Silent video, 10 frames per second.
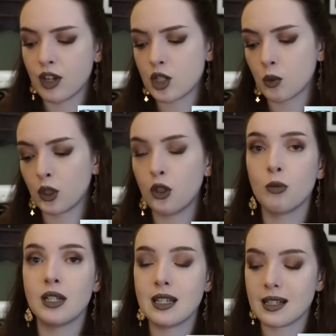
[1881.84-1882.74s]
ritual
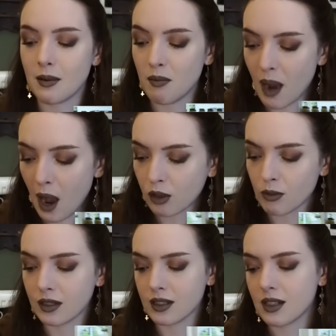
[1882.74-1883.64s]
human
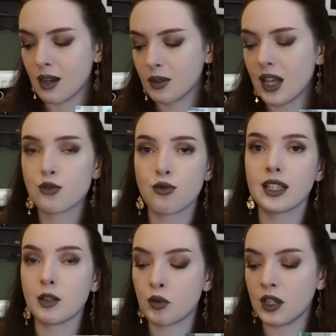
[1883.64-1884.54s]
disembowelment, but that's
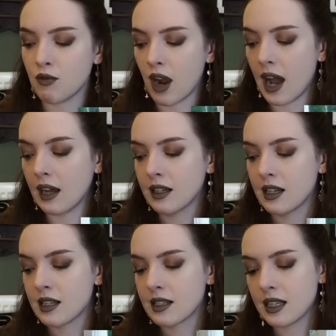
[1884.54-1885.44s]
really pretty rare.
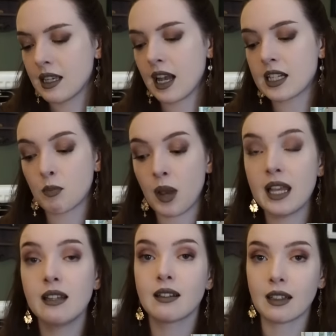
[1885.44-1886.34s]
See, it's a
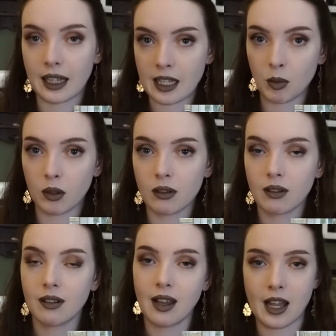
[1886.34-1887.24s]
pagan label,
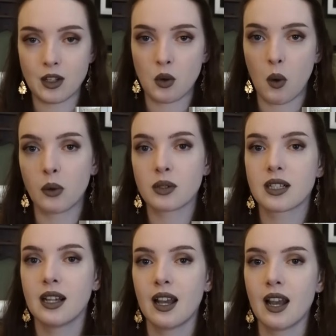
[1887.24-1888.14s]
end quote.
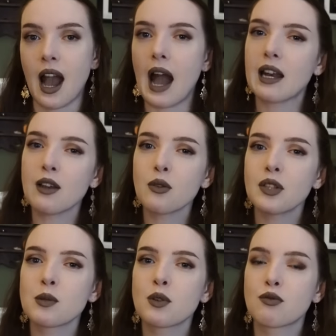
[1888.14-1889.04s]
And I thought
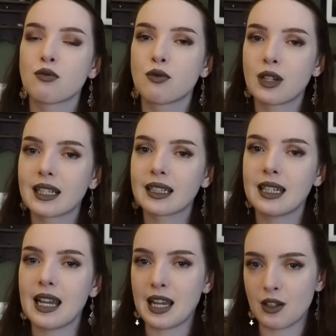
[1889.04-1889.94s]
this was
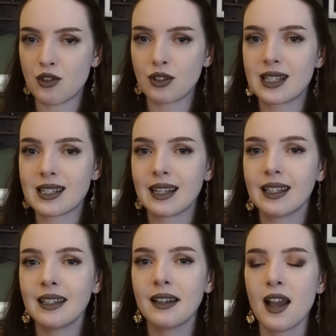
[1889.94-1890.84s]
really
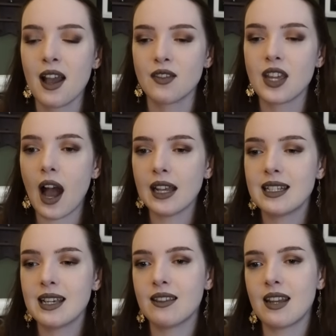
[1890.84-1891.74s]
interesting. The
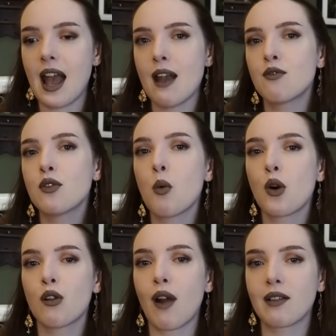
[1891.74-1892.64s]
idea that
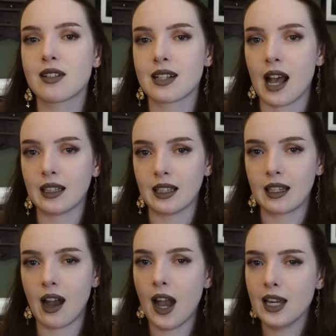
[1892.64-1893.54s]
everyone around Sally
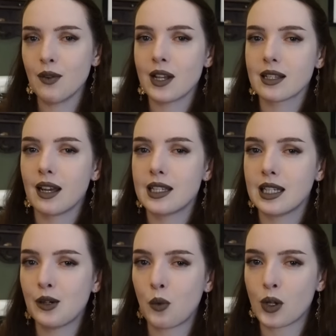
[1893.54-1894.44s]
kind of has an
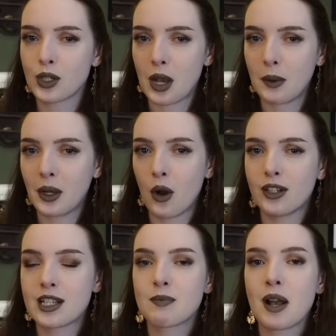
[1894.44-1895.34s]
idea of what's going on,
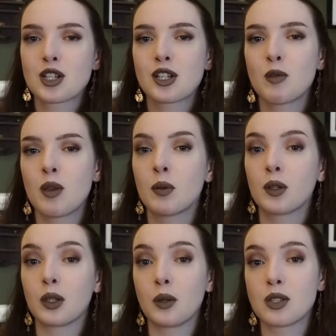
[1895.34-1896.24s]
especially the people
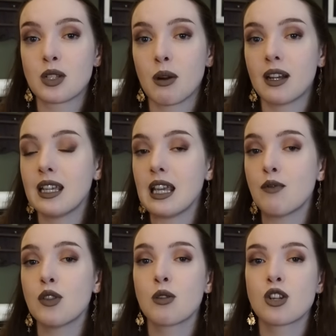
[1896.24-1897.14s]
close to her,
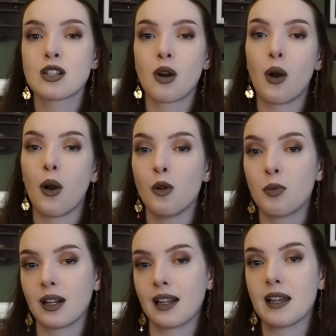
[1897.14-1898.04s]
even though she's not
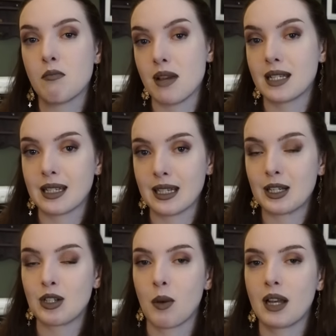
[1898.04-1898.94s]
openly admitted
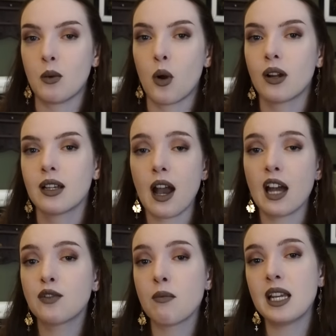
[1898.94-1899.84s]
it to anyone.
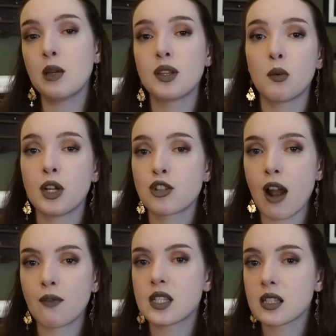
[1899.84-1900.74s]
And for many within
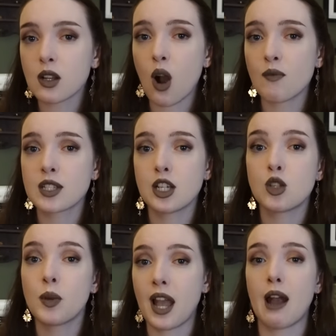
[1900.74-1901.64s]
witchcraft, this is a
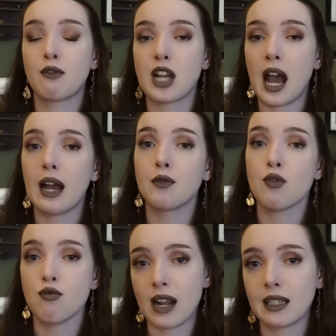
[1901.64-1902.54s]
conversation we have to have
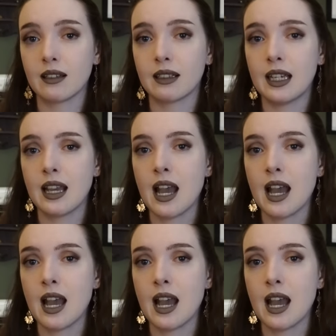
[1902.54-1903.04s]
regularly.